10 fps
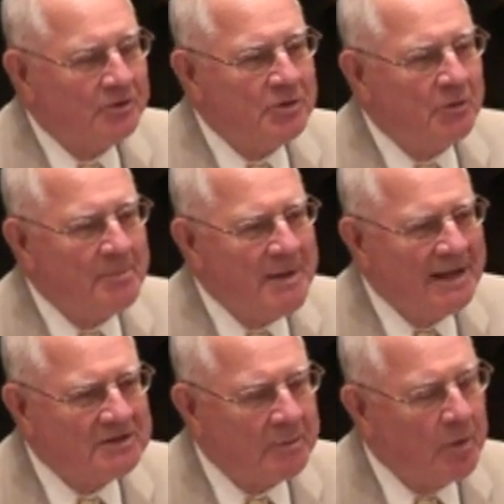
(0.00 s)
Could you
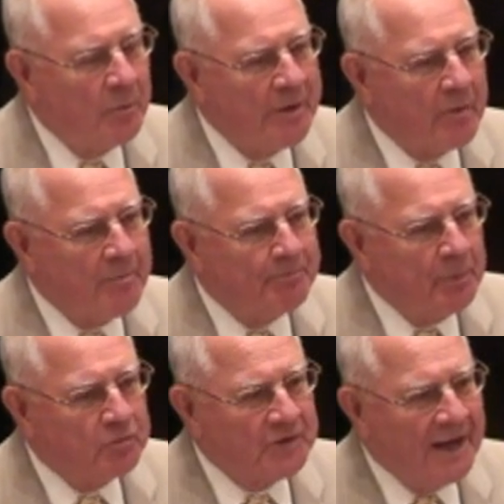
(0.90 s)
imagine when we were
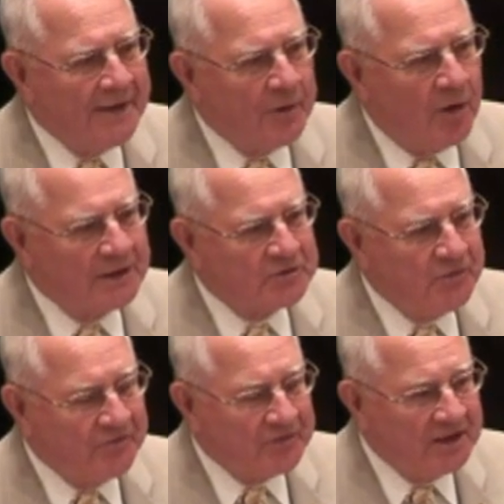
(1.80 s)
in Busan in
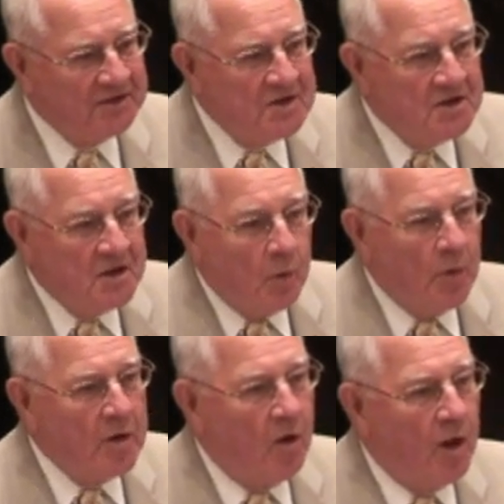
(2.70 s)
August
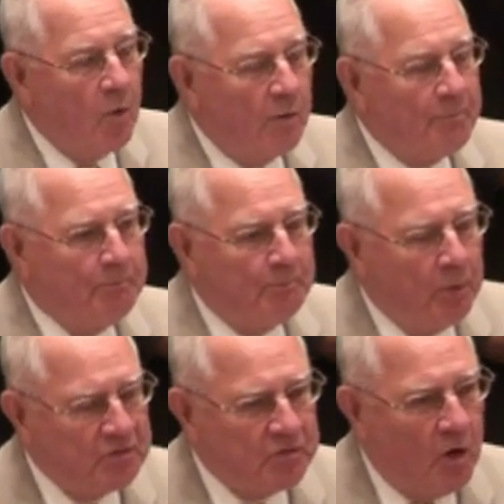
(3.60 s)
50, we all
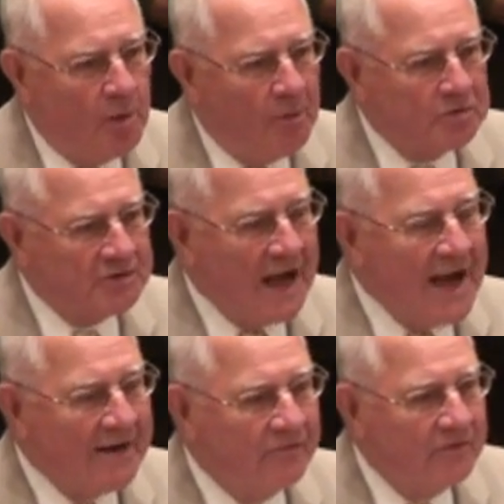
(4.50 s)
were pushed almost
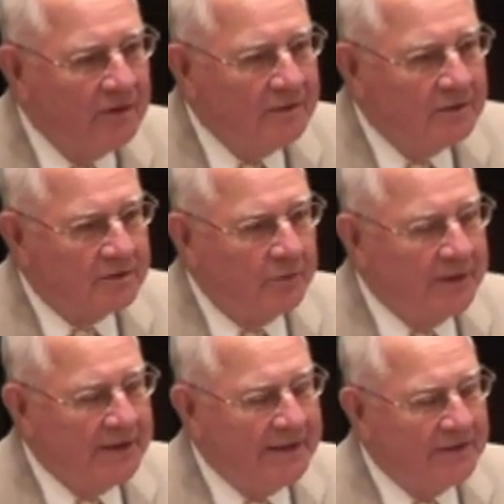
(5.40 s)
out of
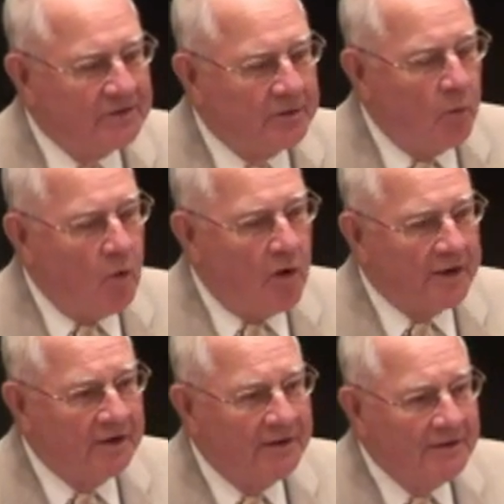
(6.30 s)
Korea into the
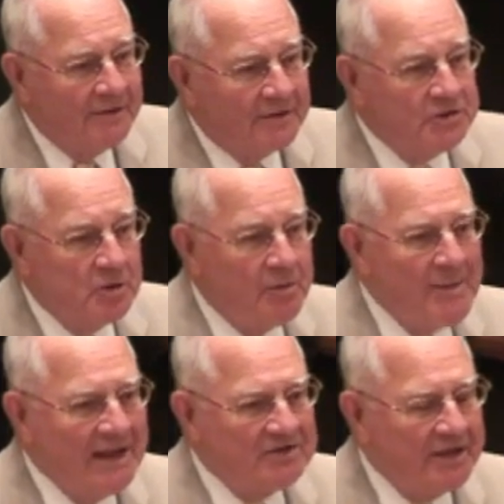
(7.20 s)
water? Could you
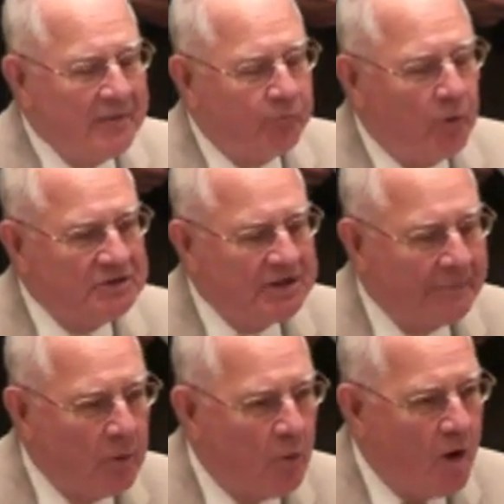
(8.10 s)
imagine if when
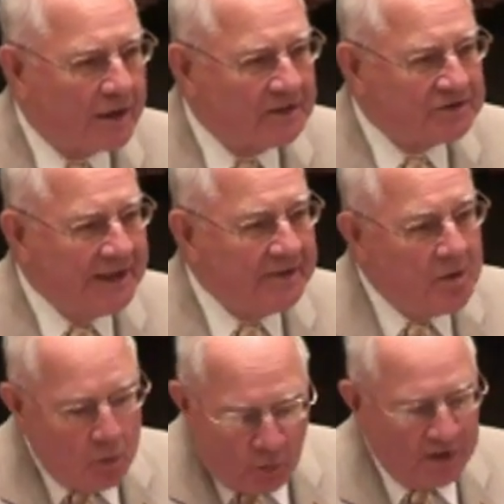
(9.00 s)
General Walker
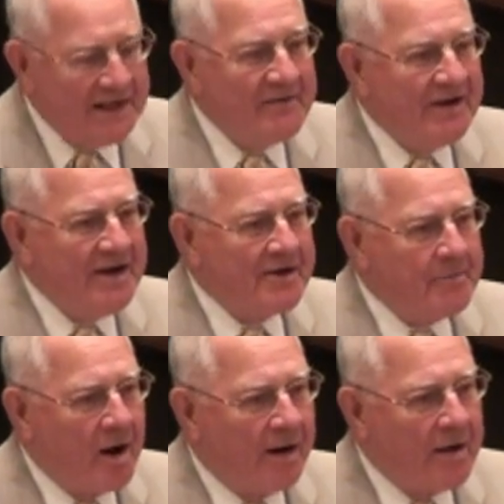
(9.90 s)
said, we're leaving here
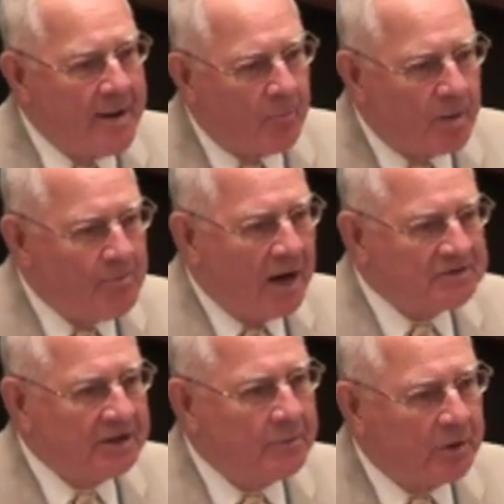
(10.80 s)
tomorrow and we're
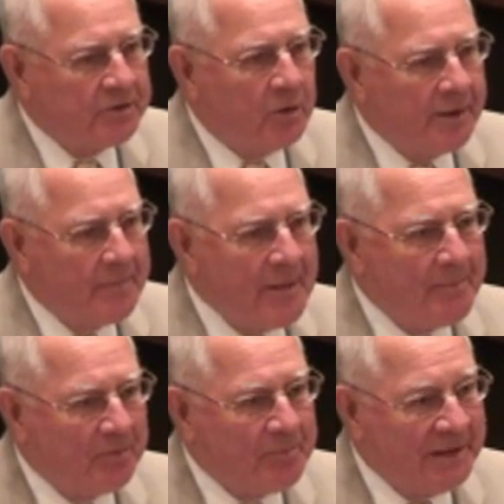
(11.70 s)
marching and we're doing the
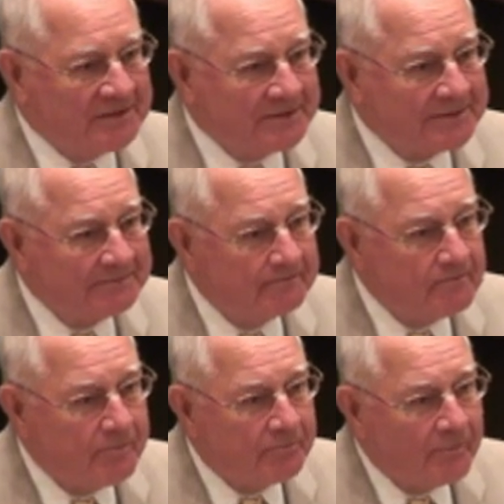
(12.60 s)
people's
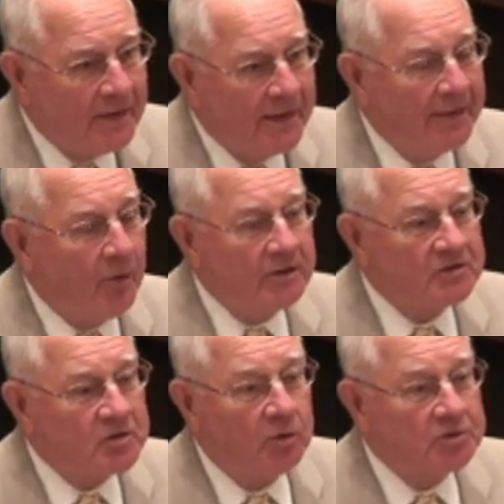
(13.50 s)
business? And
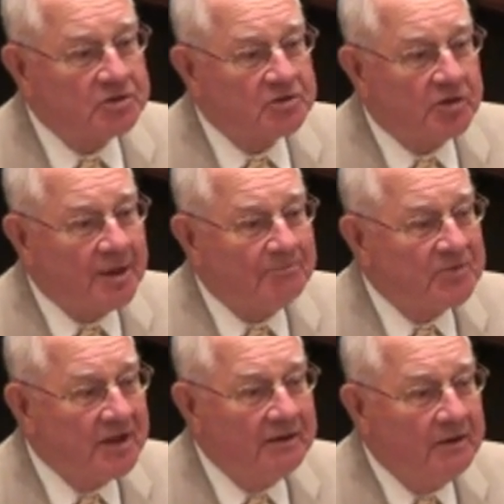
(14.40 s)
all the soldiers stood
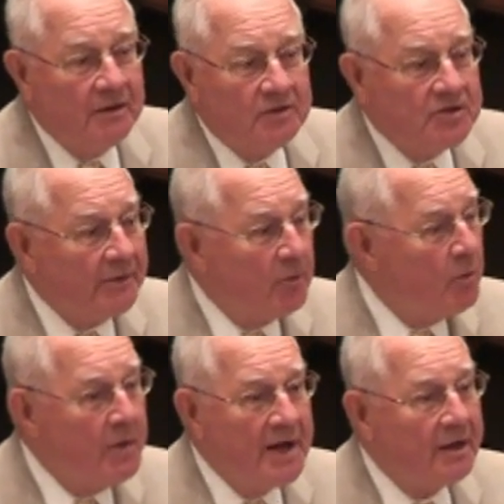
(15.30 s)
up and said,
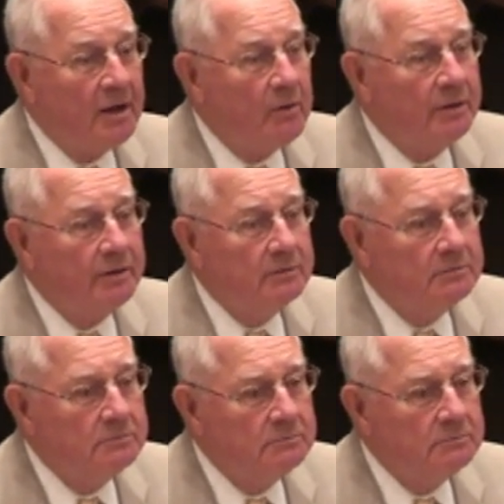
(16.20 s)
General, we're not going.